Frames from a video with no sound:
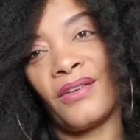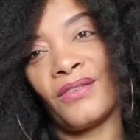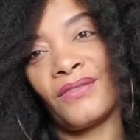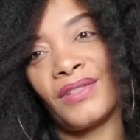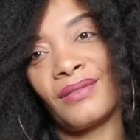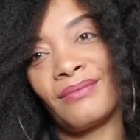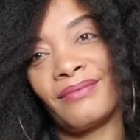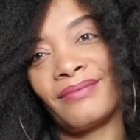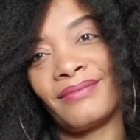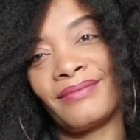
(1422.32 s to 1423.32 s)
be good to
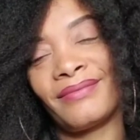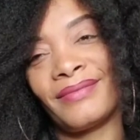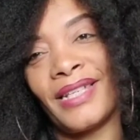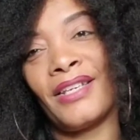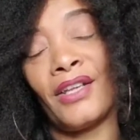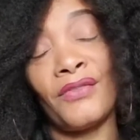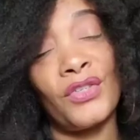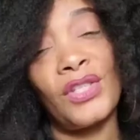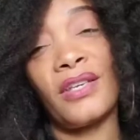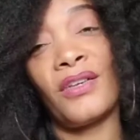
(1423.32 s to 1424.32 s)
yourselves,
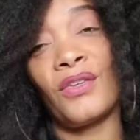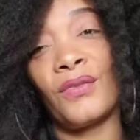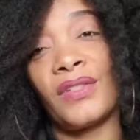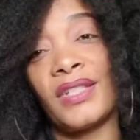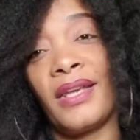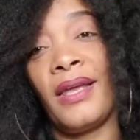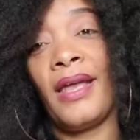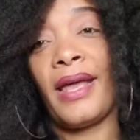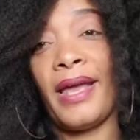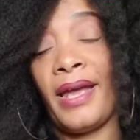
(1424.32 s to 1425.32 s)
and love
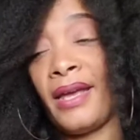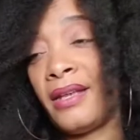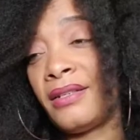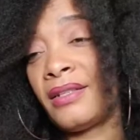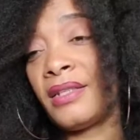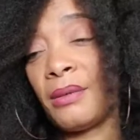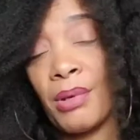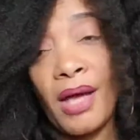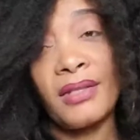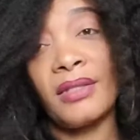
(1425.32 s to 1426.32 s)
yourselves,
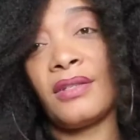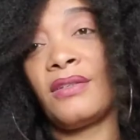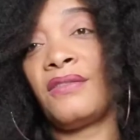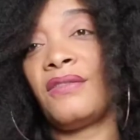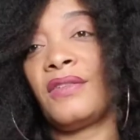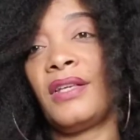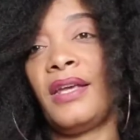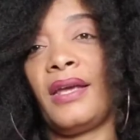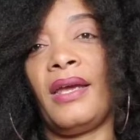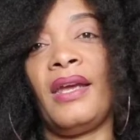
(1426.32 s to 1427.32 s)
and stay
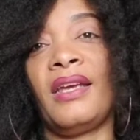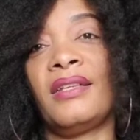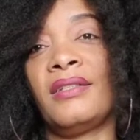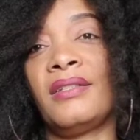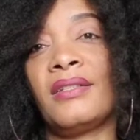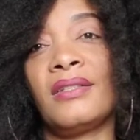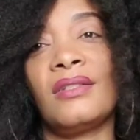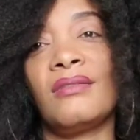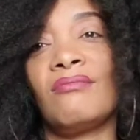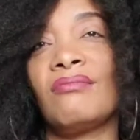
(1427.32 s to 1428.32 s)
positive,
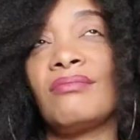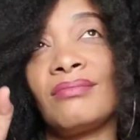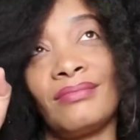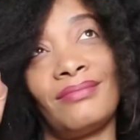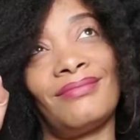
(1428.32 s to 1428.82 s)
and